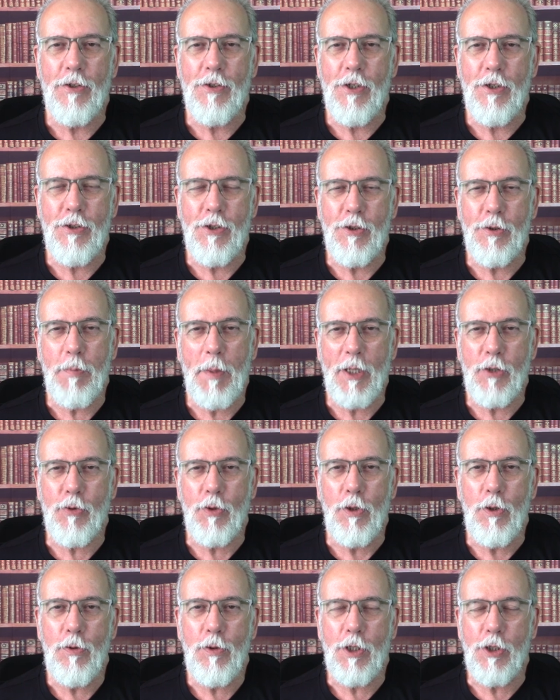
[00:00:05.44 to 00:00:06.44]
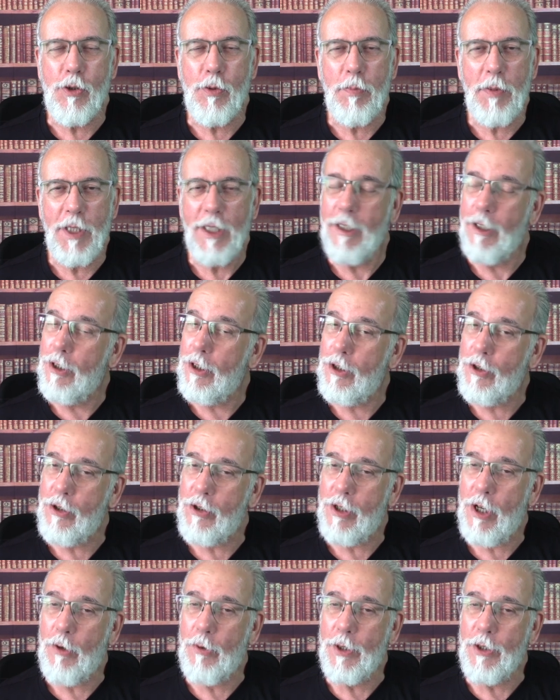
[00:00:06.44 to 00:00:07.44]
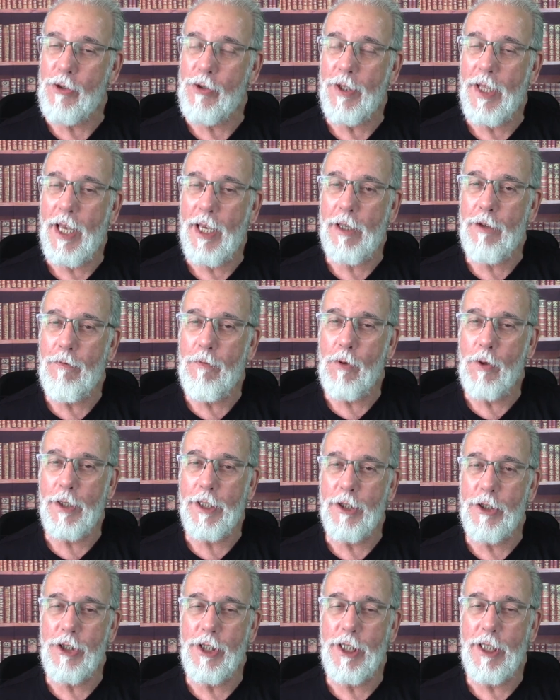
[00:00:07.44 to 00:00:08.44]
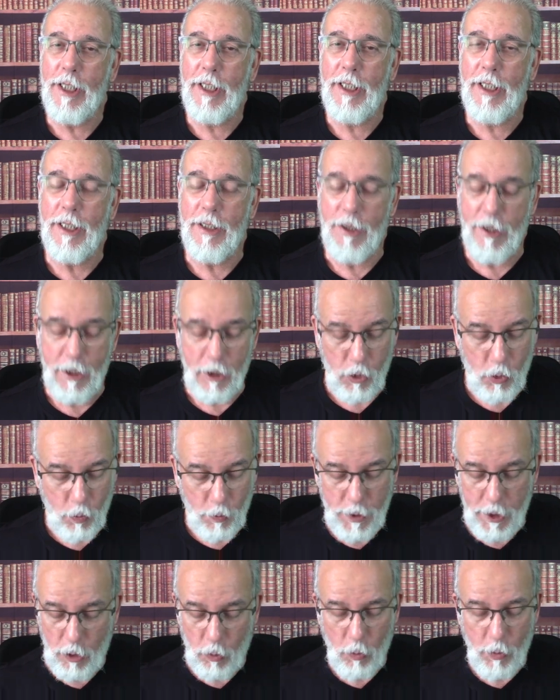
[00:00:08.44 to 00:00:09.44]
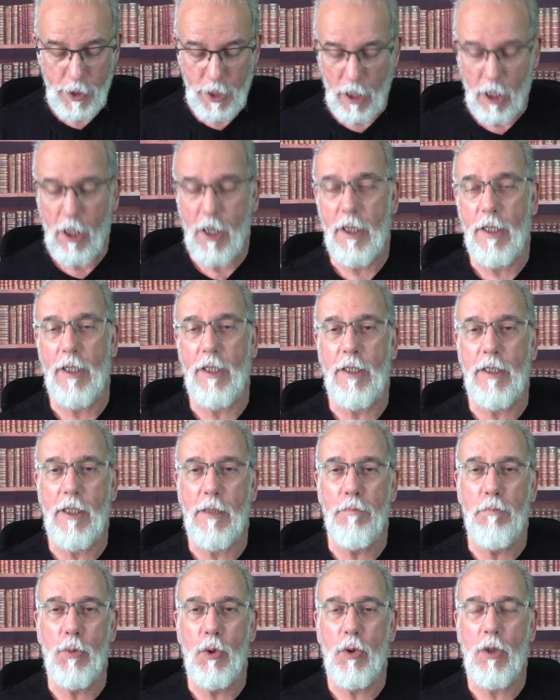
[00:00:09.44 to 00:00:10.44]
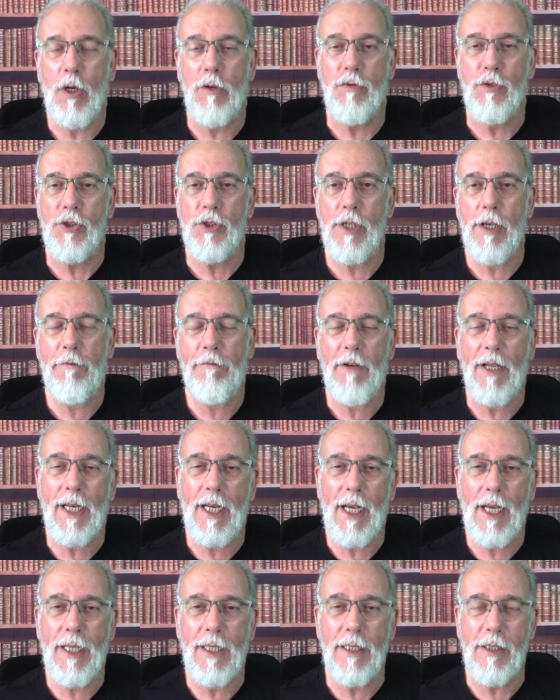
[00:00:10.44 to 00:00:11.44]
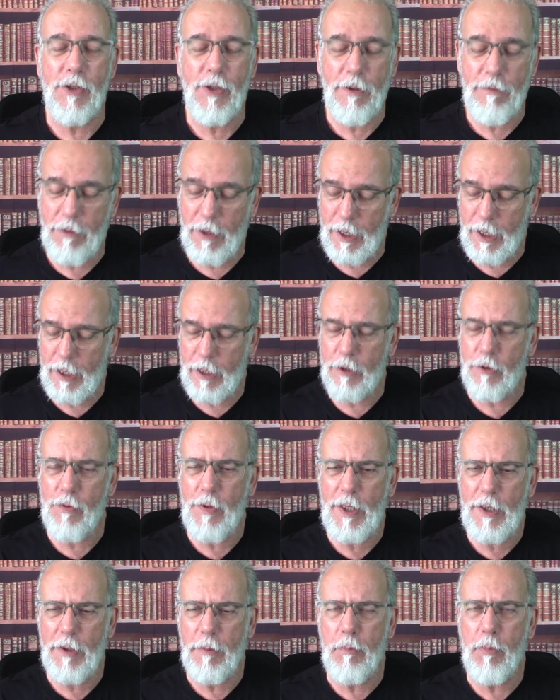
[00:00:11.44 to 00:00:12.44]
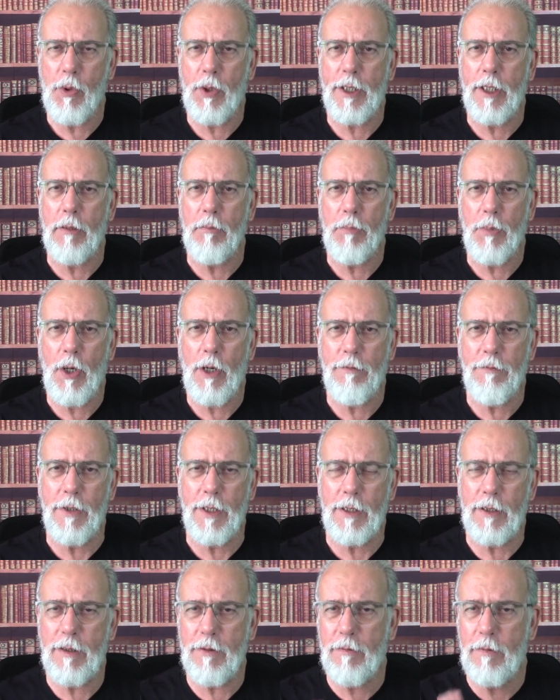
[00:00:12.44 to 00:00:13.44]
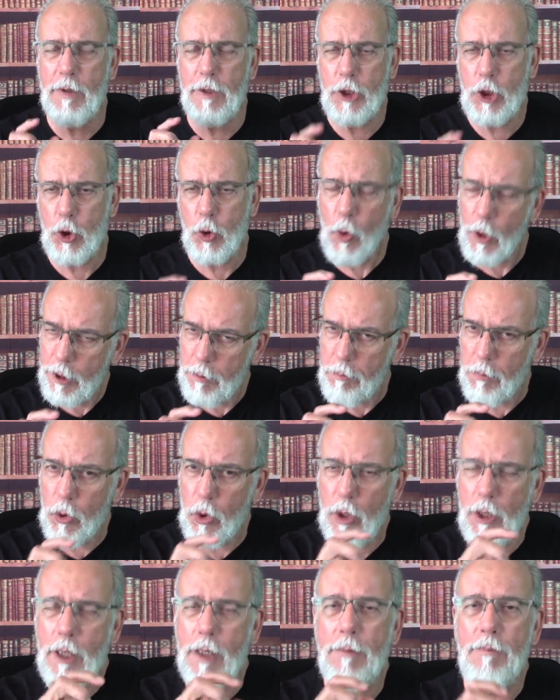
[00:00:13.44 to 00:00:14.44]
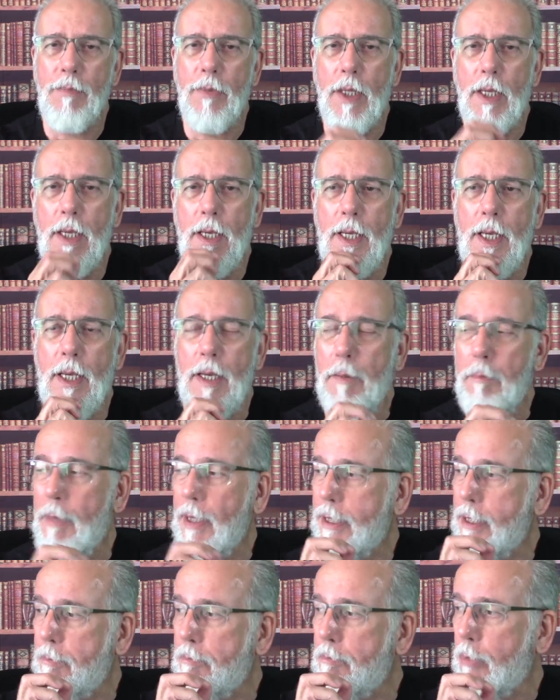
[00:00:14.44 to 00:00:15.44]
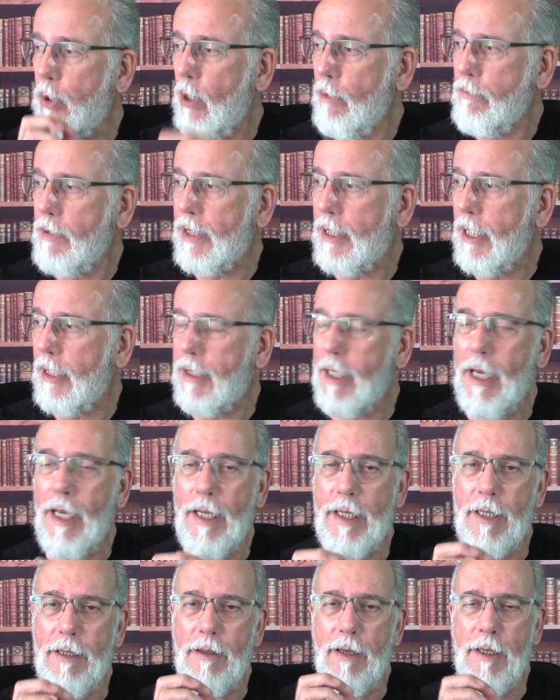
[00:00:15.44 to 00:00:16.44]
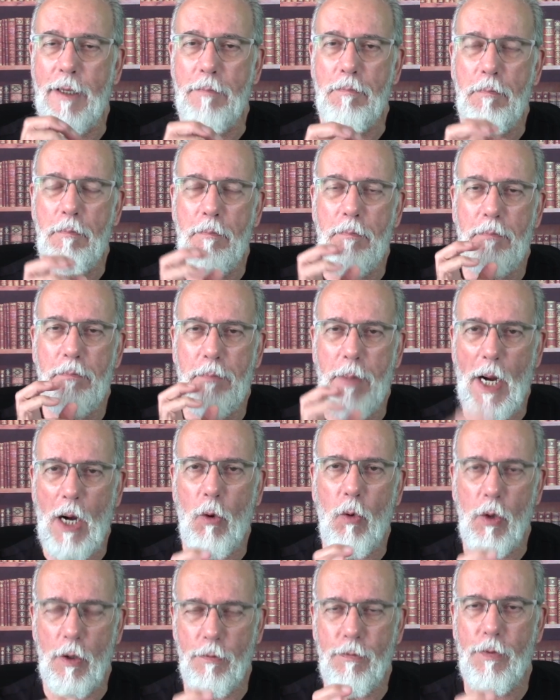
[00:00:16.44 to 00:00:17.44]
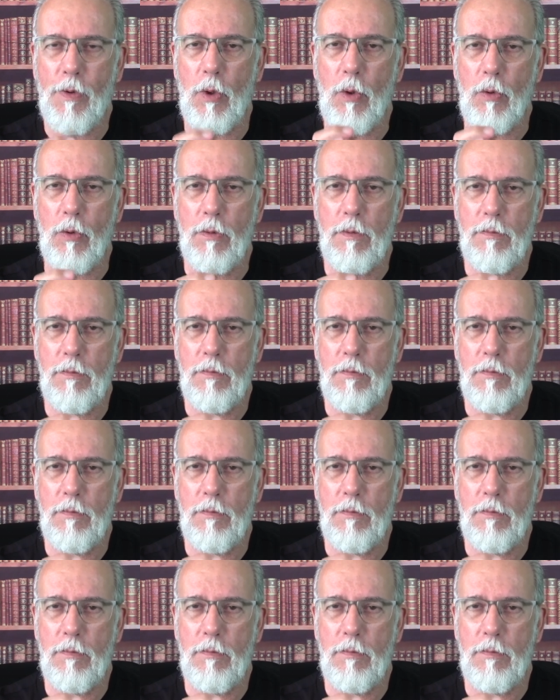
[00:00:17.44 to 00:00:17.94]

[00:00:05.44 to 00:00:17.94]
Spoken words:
this is Pastor Lucas Pinn, and this is our snack for the journey. And this week we are in the book of Zephaniah. Zephaniah is a very important prophet, a short book, but a prophet that had a powerful